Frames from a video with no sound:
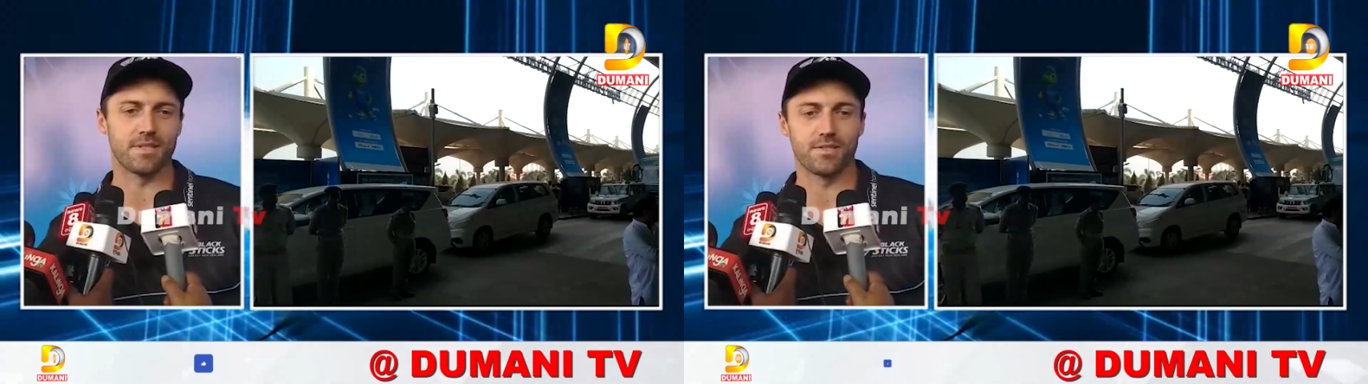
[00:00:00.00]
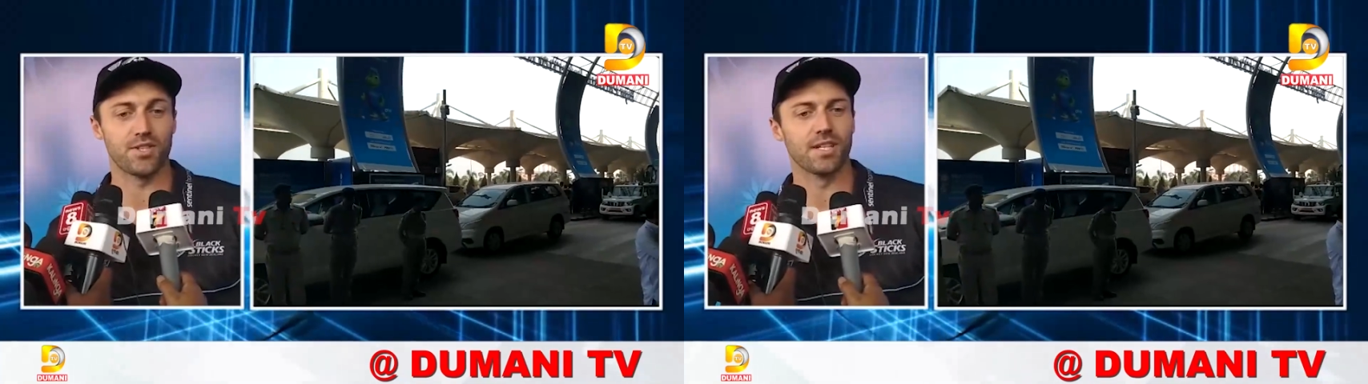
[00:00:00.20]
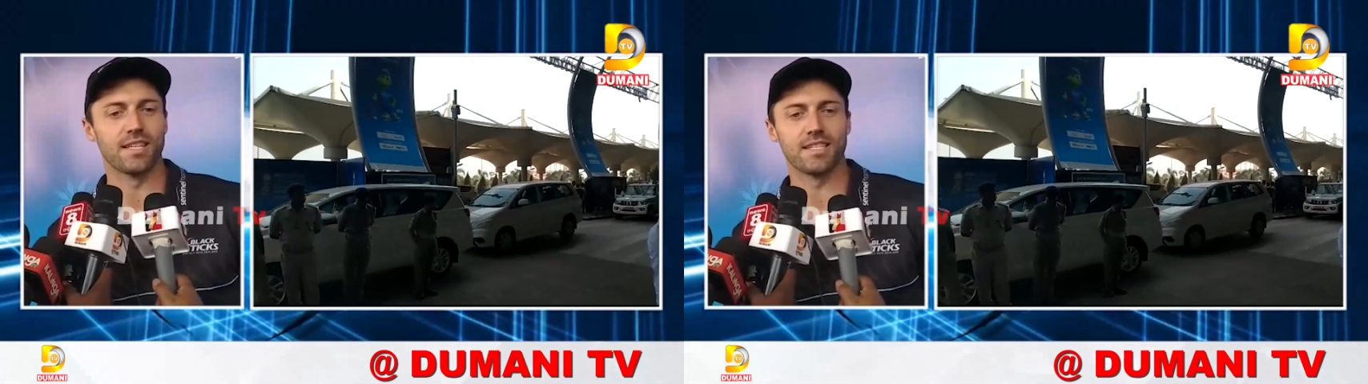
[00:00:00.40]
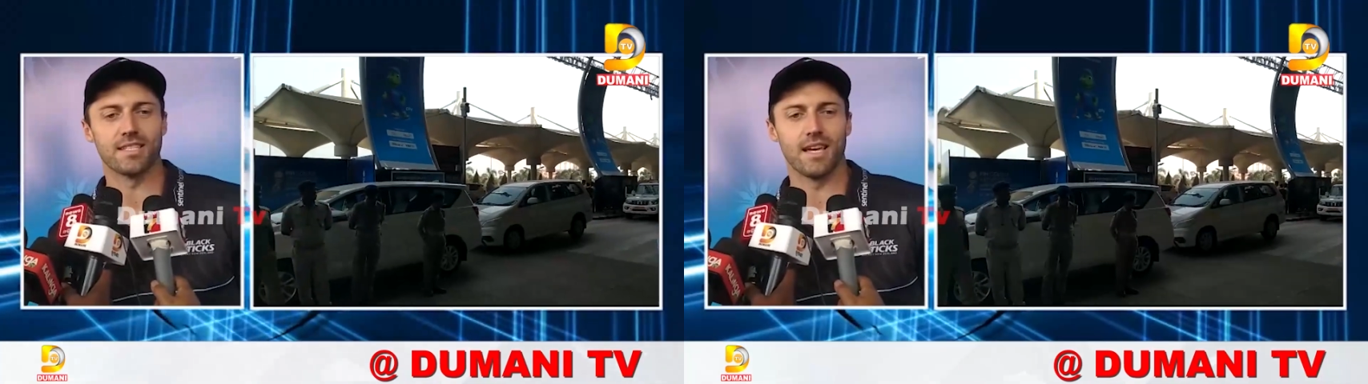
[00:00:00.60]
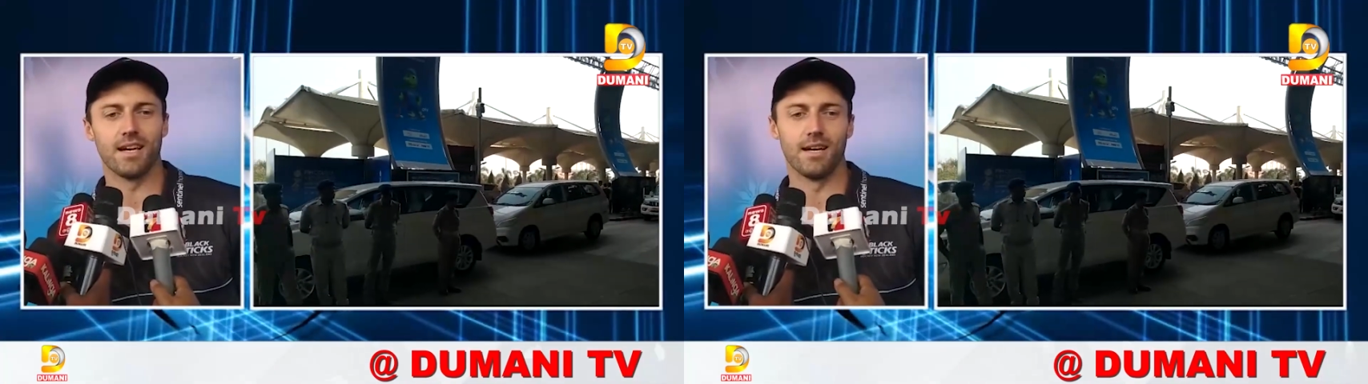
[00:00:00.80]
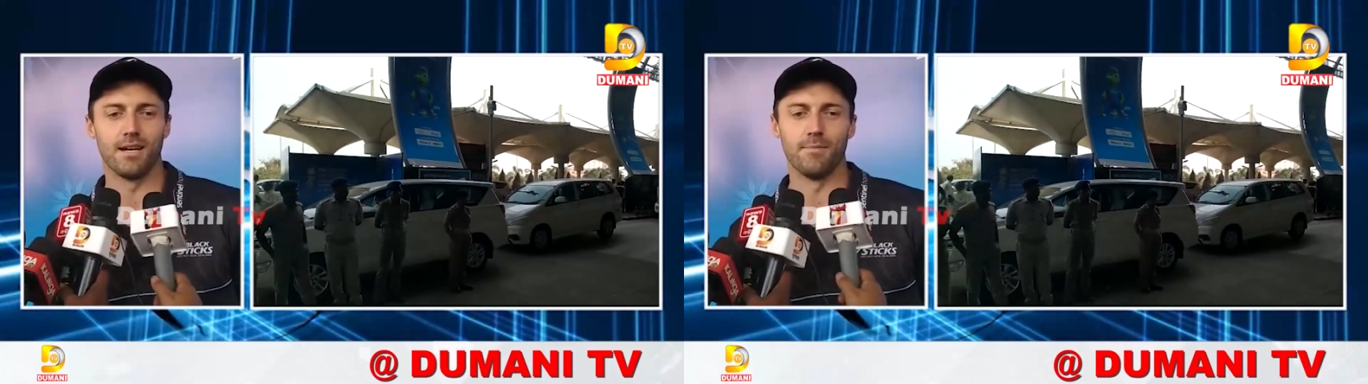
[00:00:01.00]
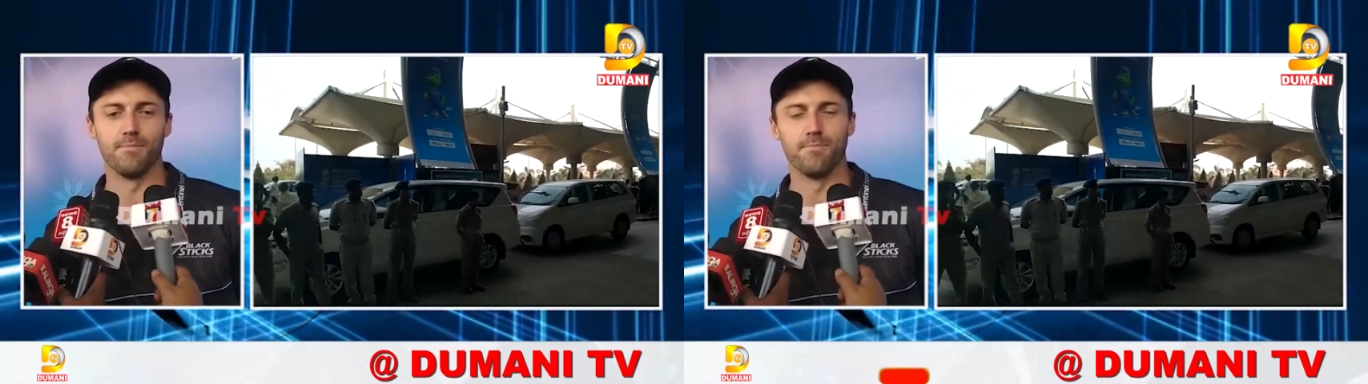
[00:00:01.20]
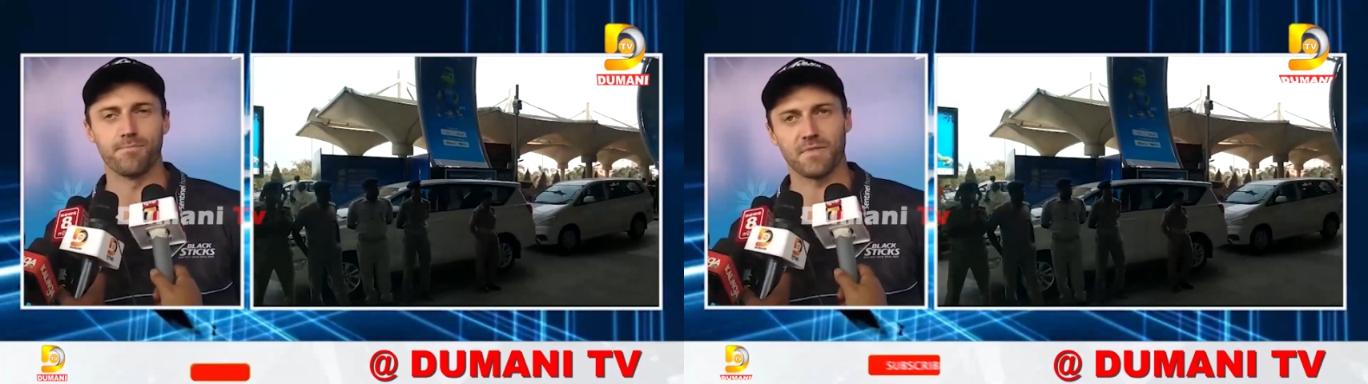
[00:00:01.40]
so Chile,
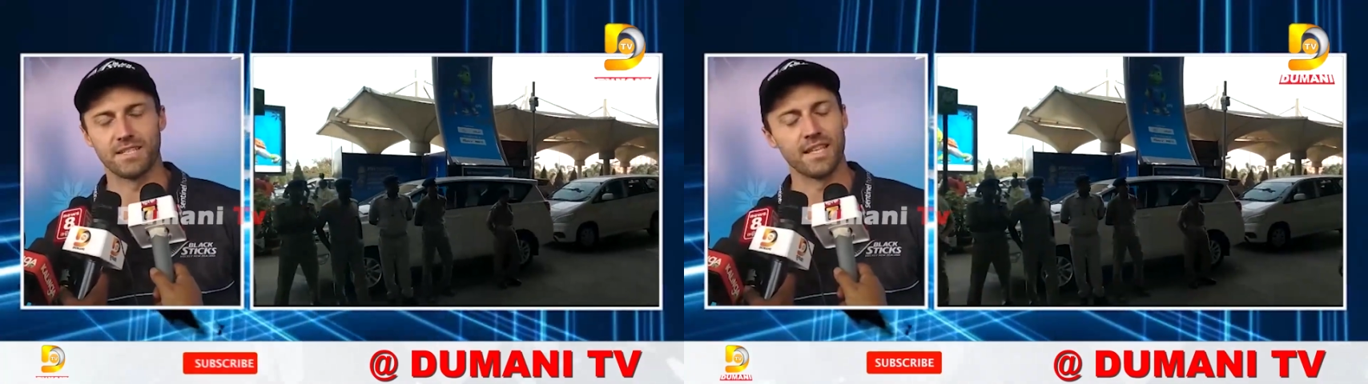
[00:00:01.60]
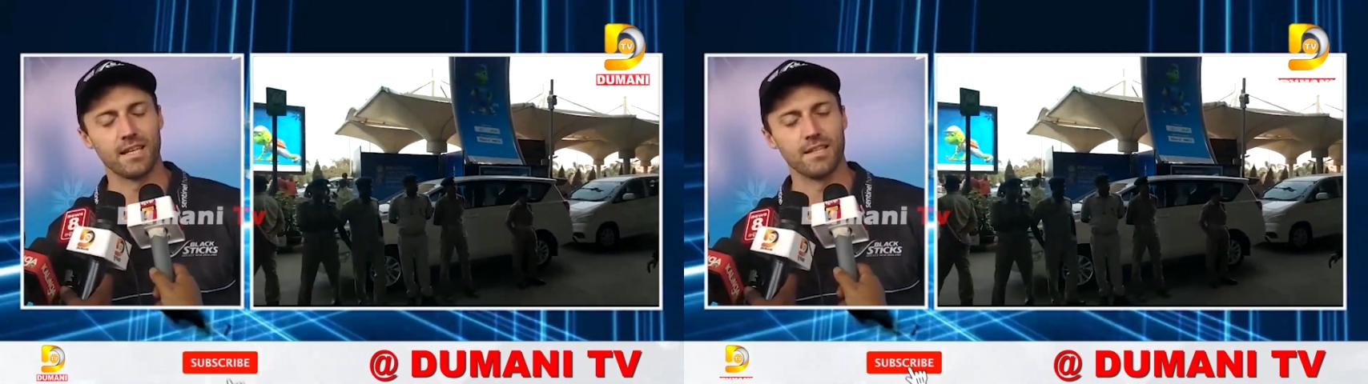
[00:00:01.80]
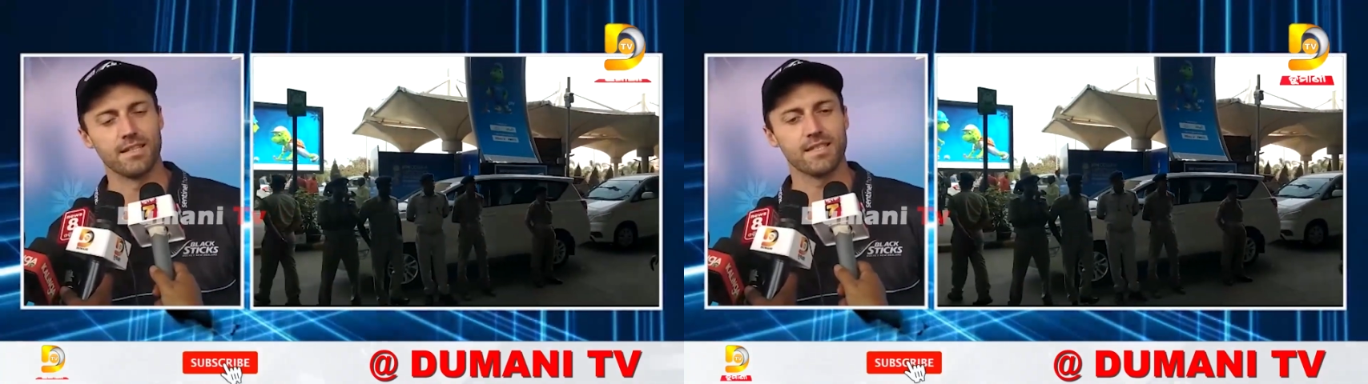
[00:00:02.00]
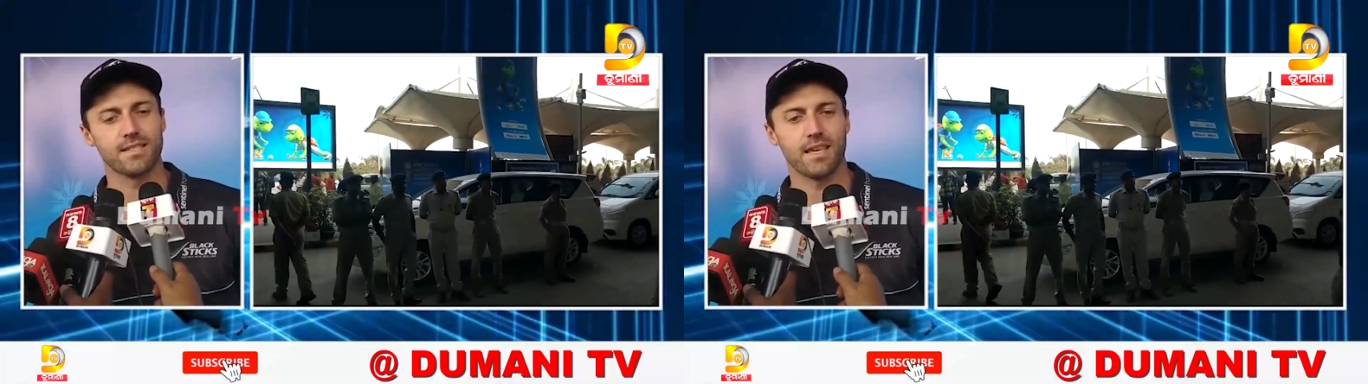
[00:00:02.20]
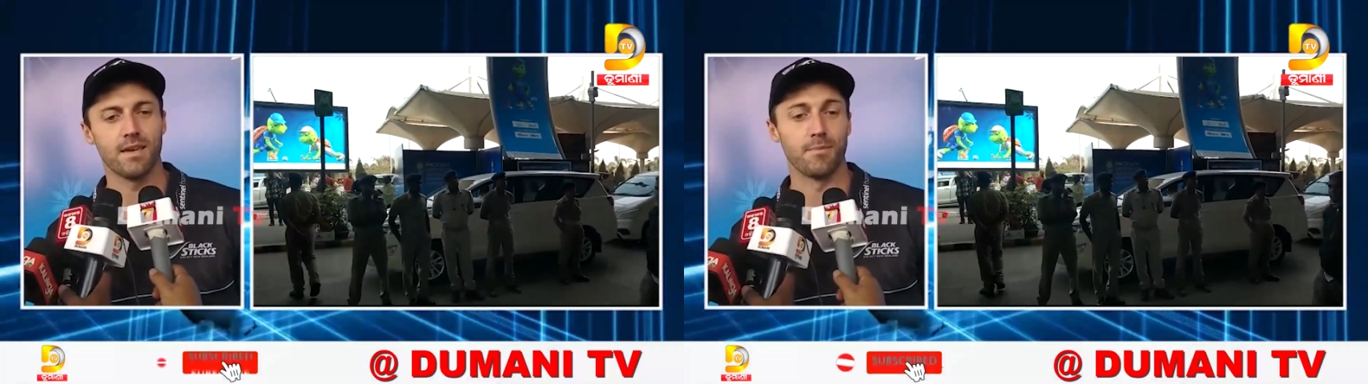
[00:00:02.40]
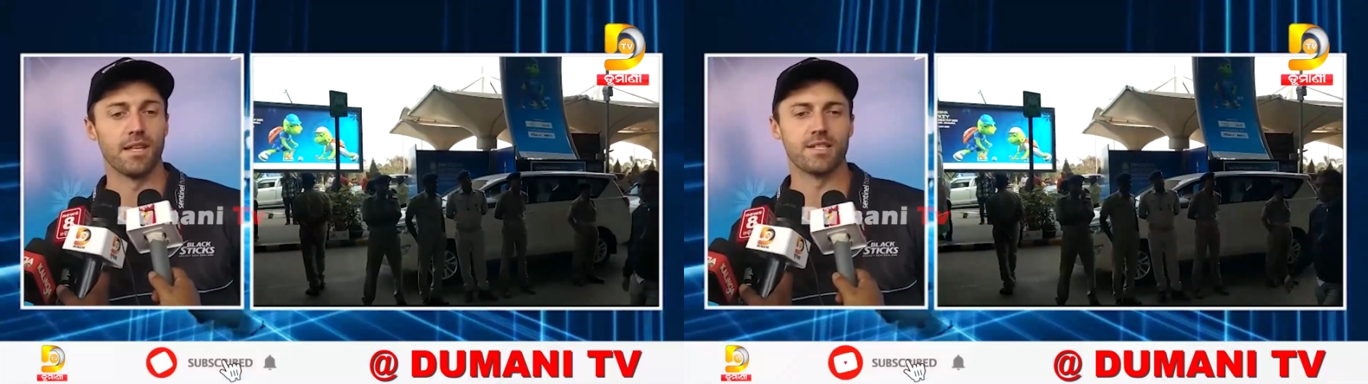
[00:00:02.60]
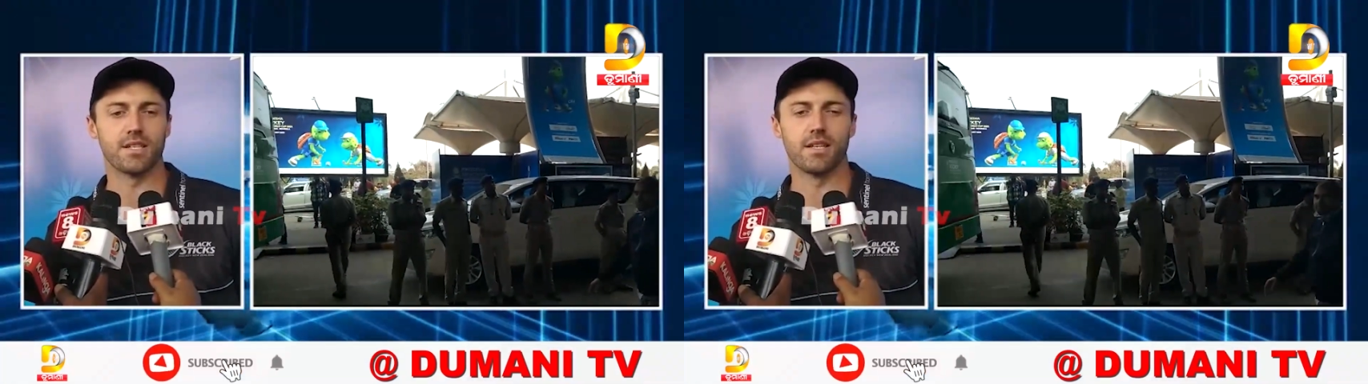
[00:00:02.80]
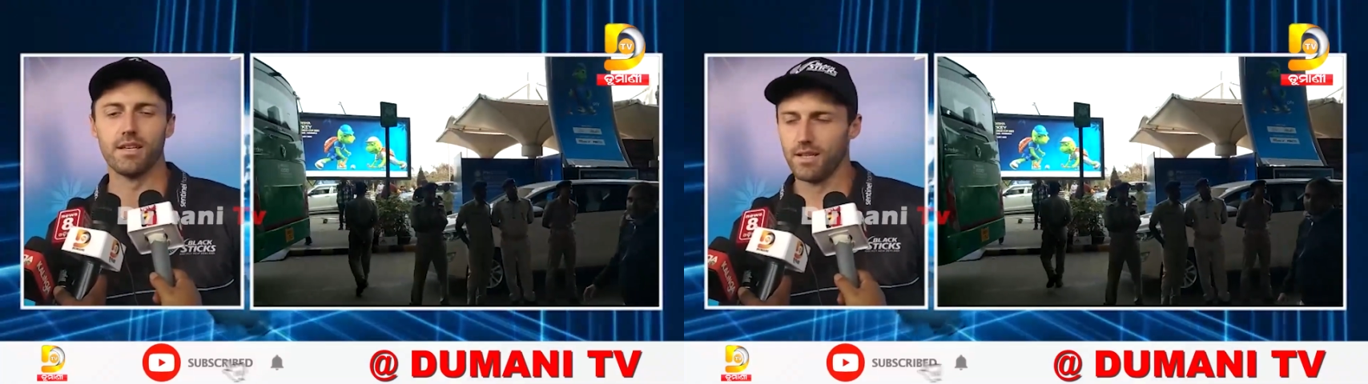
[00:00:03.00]
Netherlands and
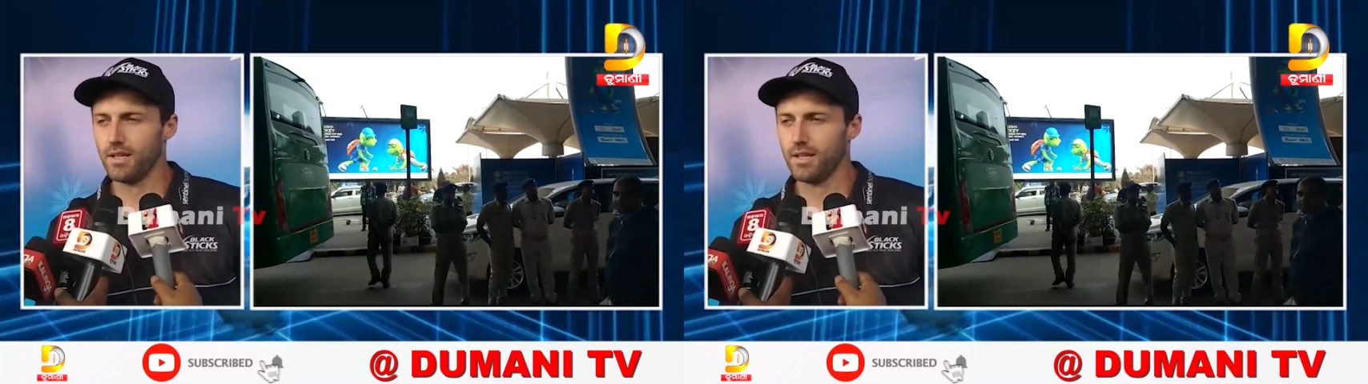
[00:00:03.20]
Malaysia.